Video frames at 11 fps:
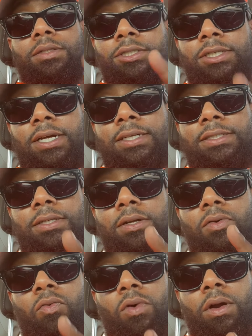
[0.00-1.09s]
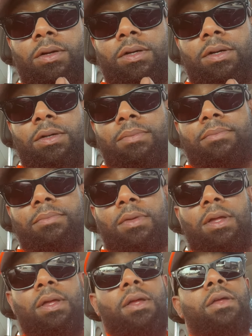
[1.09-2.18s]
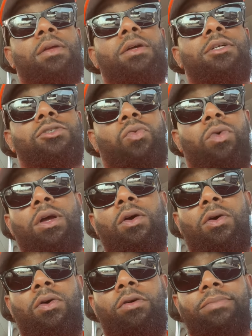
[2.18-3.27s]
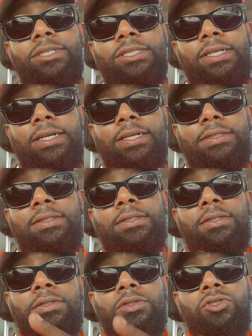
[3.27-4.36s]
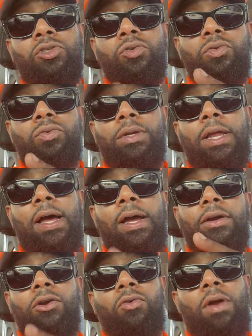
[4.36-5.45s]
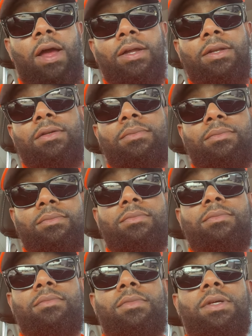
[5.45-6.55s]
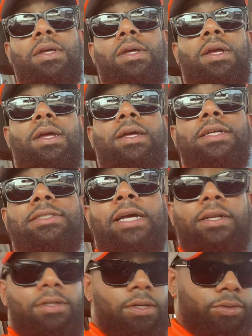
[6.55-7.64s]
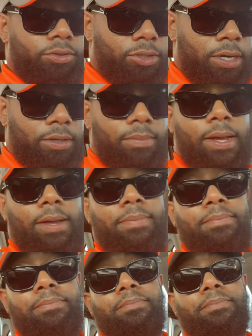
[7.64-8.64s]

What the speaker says: Just work. Because well-oiled machines do not grind. It's Tay the Local Trucker, man.